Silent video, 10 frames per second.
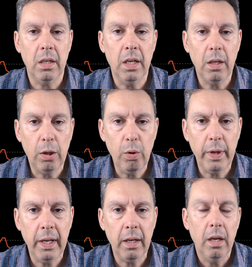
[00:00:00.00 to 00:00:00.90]

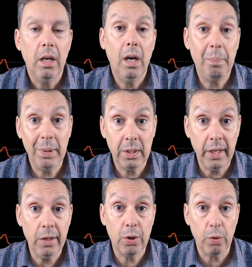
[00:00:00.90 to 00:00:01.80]
including a
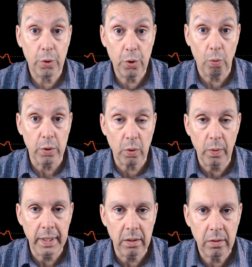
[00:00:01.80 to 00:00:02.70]
potential short
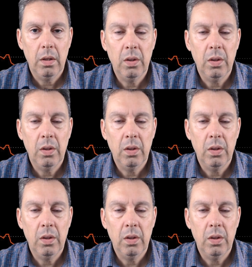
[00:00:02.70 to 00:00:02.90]
squeeze.